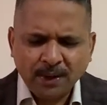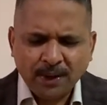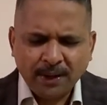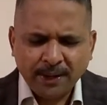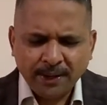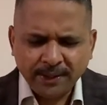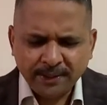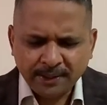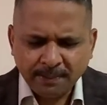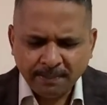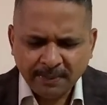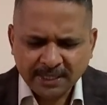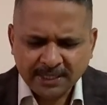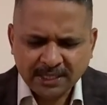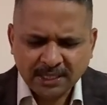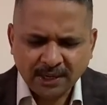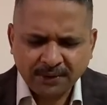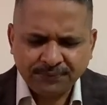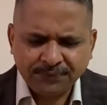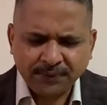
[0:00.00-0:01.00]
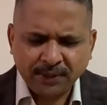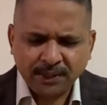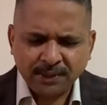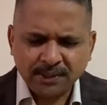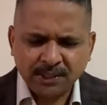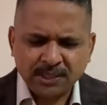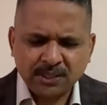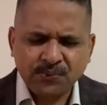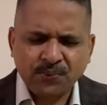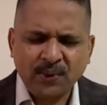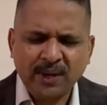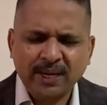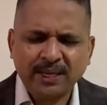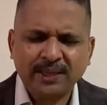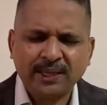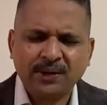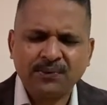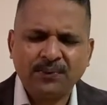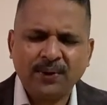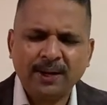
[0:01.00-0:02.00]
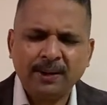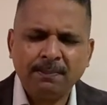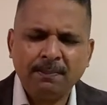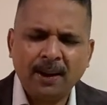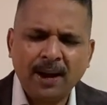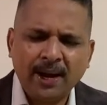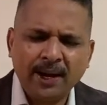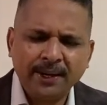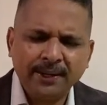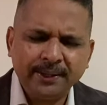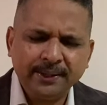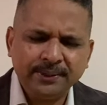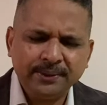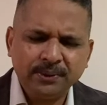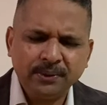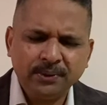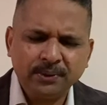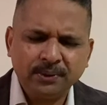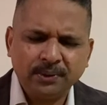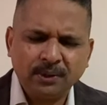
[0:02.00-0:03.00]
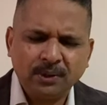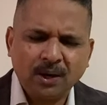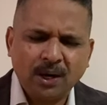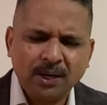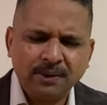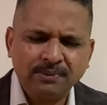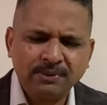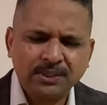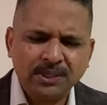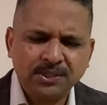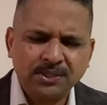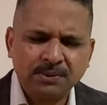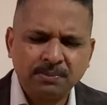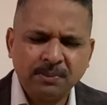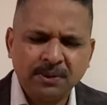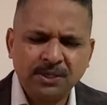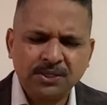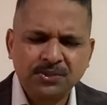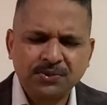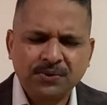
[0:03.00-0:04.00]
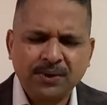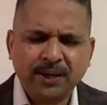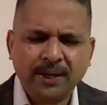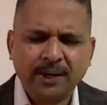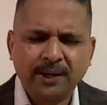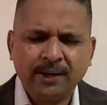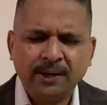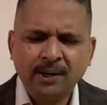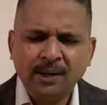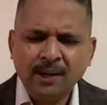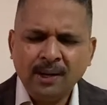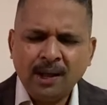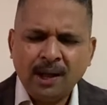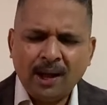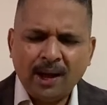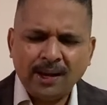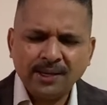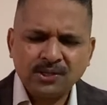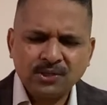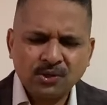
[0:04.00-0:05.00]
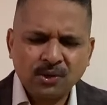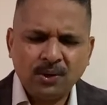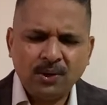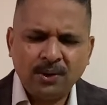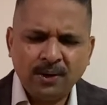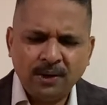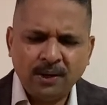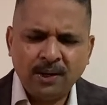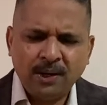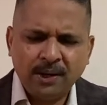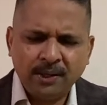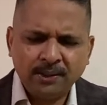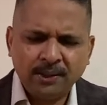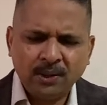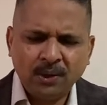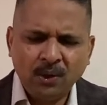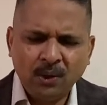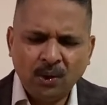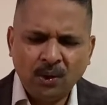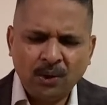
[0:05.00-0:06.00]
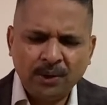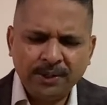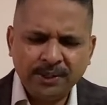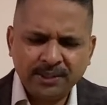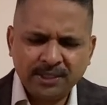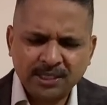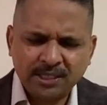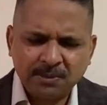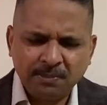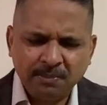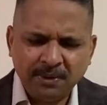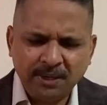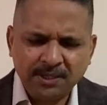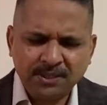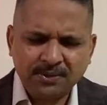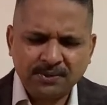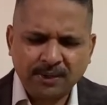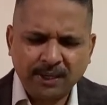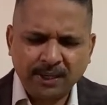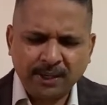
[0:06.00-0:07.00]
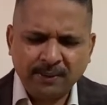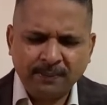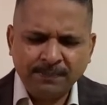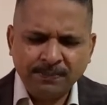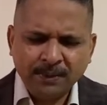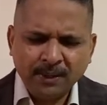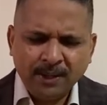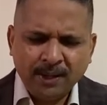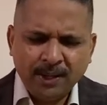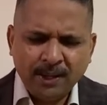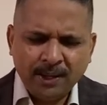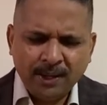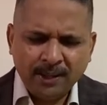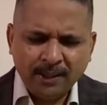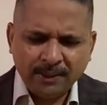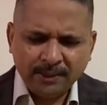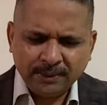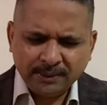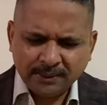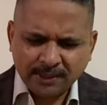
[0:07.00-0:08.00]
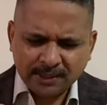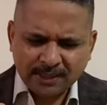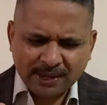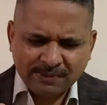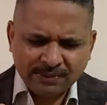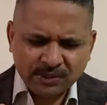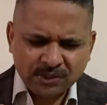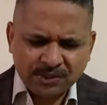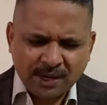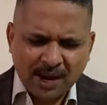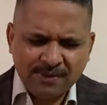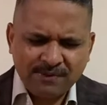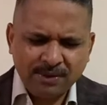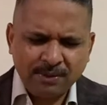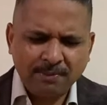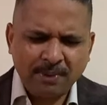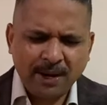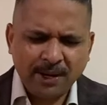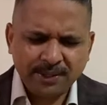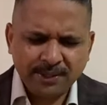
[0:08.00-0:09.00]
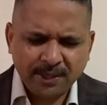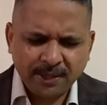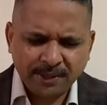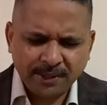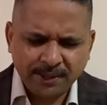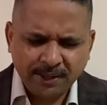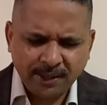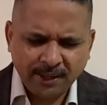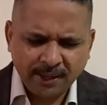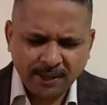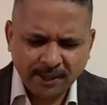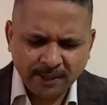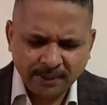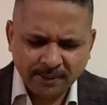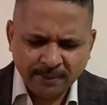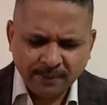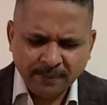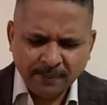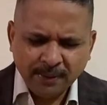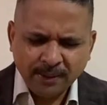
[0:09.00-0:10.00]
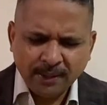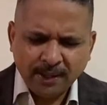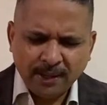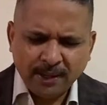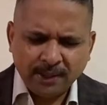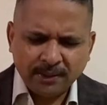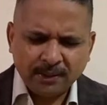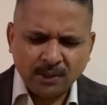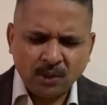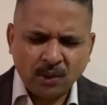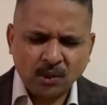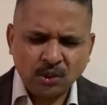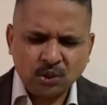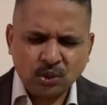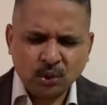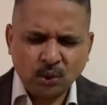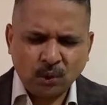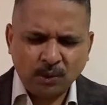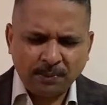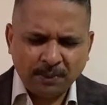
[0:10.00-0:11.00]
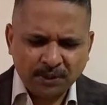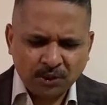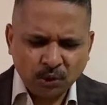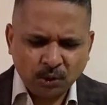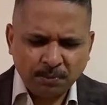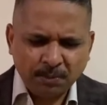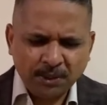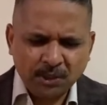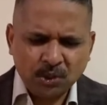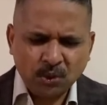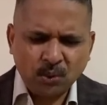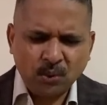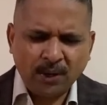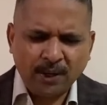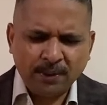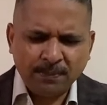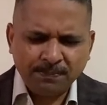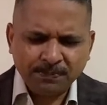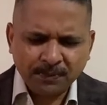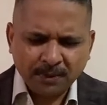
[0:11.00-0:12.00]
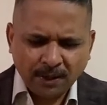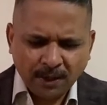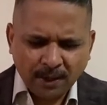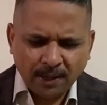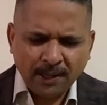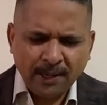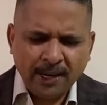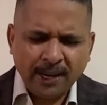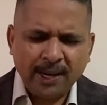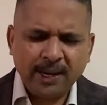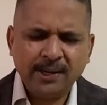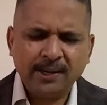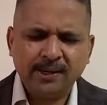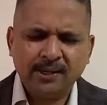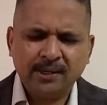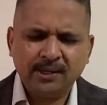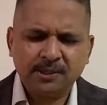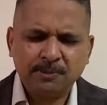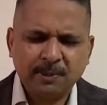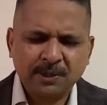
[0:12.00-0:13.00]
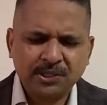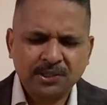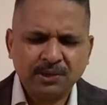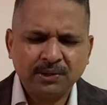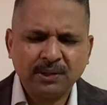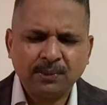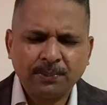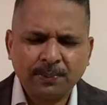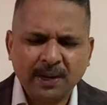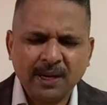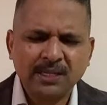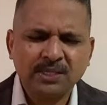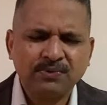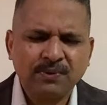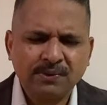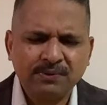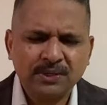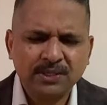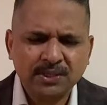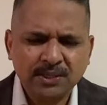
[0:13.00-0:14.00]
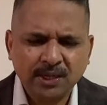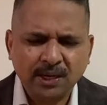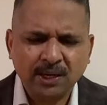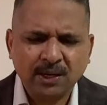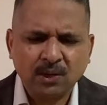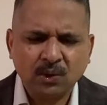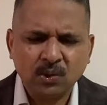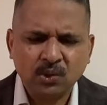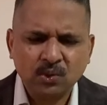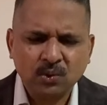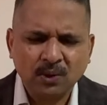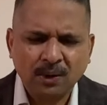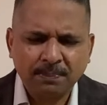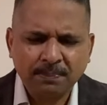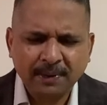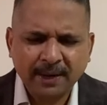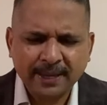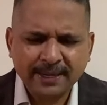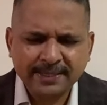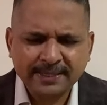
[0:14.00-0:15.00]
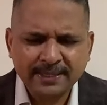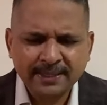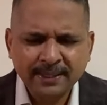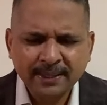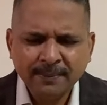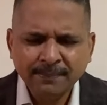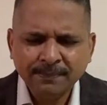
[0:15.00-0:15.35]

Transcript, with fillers: uh, in the midst of uh, this week that went by, and you know, God was just ministering, and I saw uh, the Lord just ministering. Uh, just I was driving by the other day, and uh, the Lord showed me, took me through a, a lane, and especially the place where we stay close to a place.